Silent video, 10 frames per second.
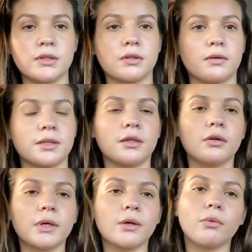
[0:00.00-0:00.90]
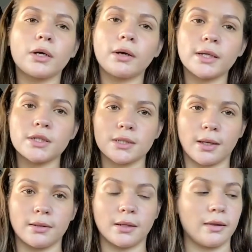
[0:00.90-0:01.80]
So I was like, you know what? Why don't I just
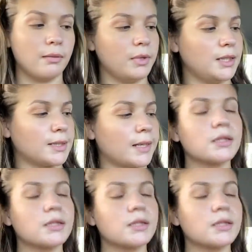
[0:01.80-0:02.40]
get the mini size?